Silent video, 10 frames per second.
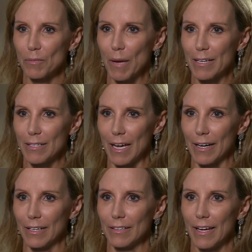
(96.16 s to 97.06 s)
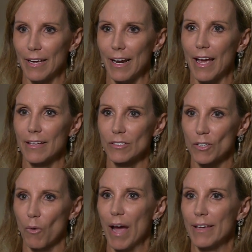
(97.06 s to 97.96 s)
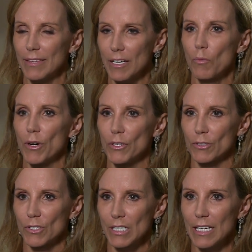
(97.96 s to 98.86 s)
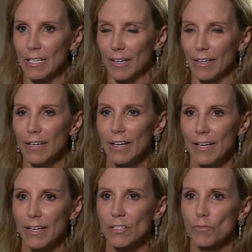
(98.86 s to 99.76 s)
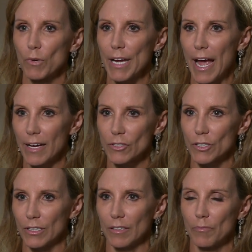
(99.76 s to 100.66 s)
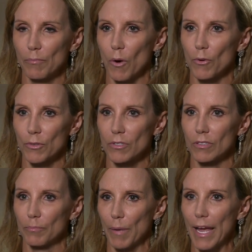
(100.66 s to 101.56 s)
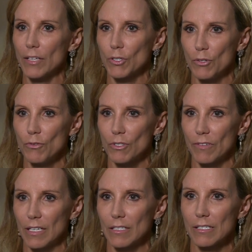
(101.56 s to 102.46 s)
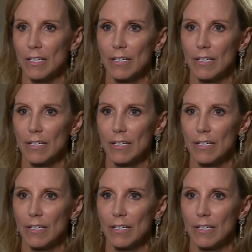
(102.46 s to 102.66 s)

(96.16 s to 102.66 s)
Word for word: depend on it. And I, so I think what you're seeing is reaction both to past news events,